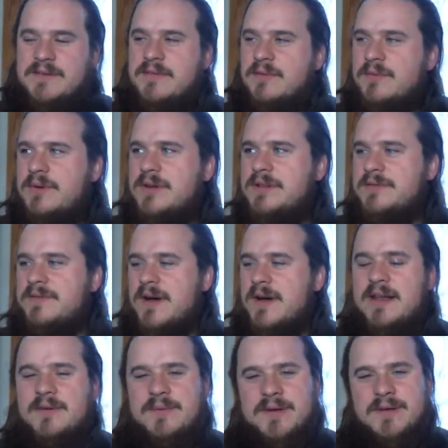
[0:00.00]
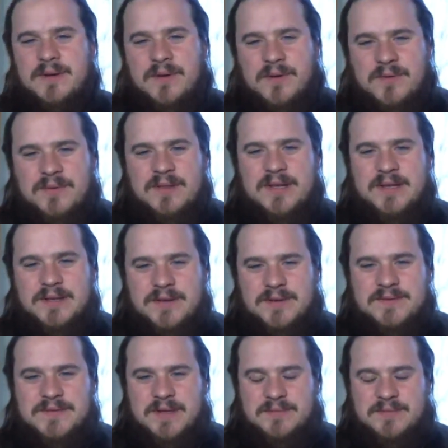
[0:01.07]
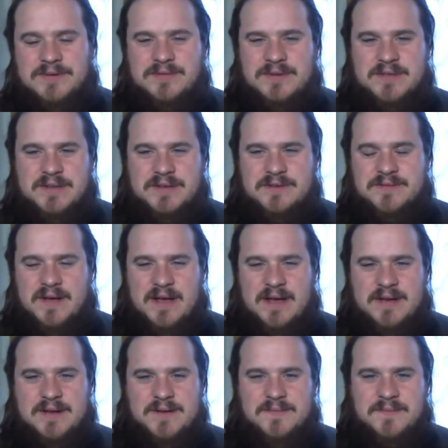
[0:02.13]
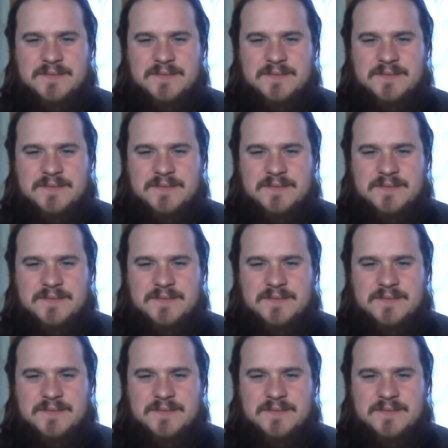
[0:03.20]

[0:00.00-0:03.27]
Even when we define it, we can only use imagery to define it.